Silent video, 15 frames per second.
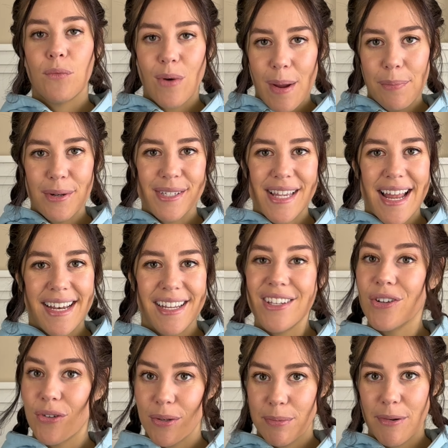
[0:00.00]
Representing
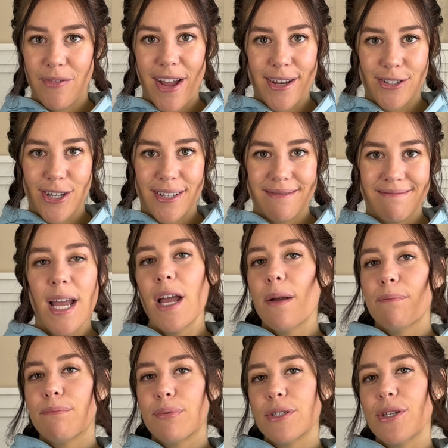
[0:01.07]
your profession.
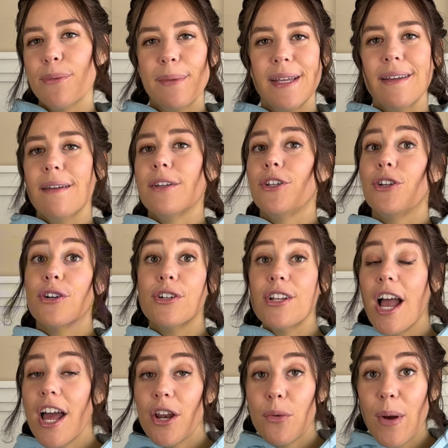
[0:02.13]
Presuming you're
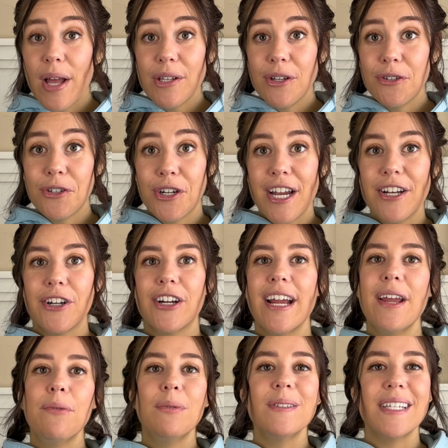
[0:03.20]
not a well-known creator,
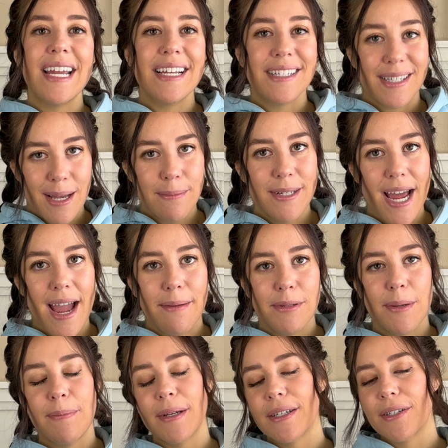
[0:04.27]
it will take some time
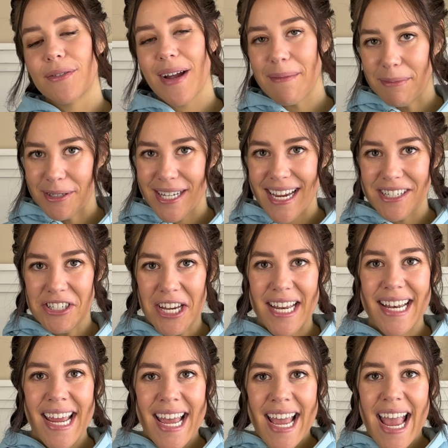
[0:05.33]
to build a reputation,